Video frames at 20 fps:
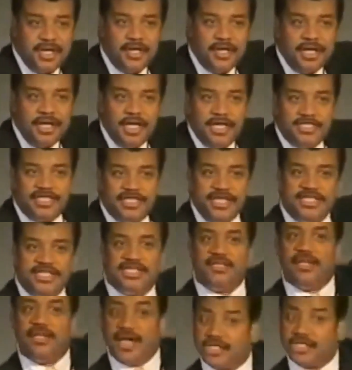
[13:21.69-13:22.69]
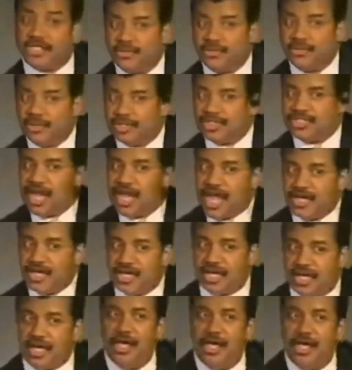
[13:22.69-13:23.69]
in its intellectual
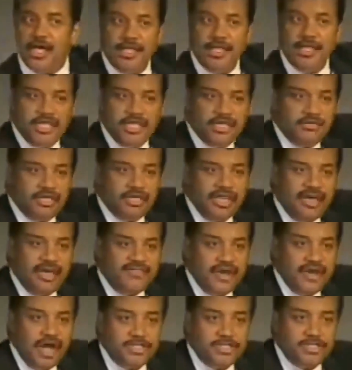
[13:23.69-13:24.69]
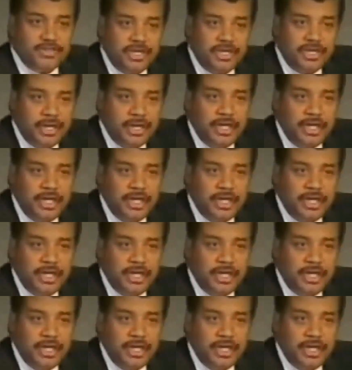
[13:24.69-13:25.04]
standing in the year 1100,